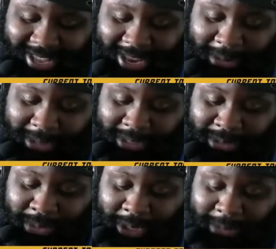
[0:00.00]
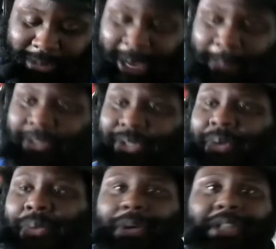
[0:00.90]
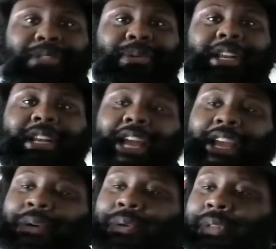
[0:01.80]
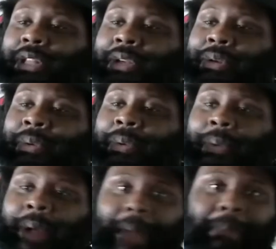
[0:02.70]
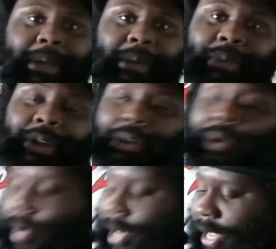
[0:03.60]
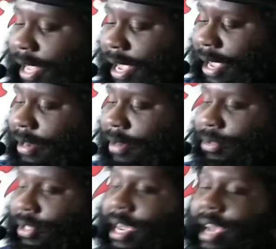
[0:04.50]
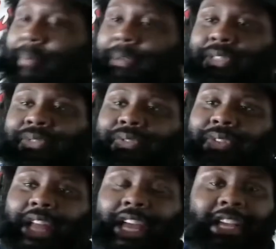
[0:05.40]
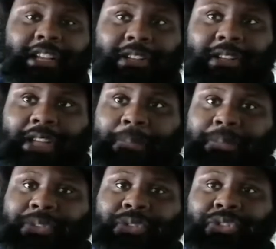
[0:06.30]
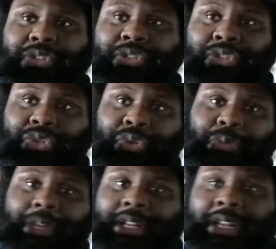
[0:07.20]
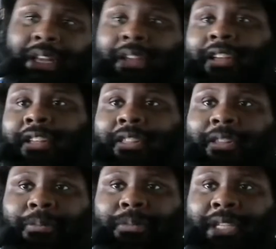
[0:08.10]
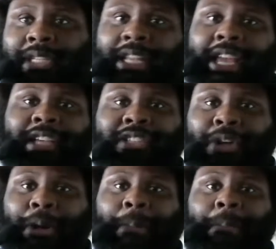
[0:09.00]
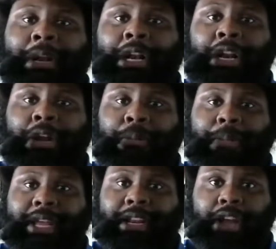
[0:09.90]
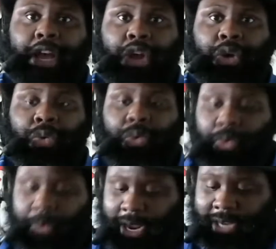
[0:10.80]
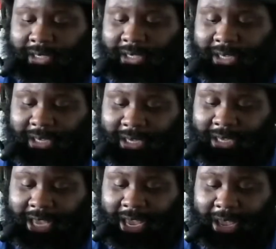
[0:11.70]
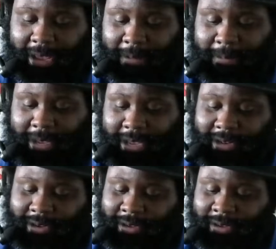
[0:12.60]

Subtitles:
Anyways, welcome to episode 129. Holy crap, man. We are going in. Time is flying. The episodes are zooming. The days are blooming. Alrighty. Yeah, man.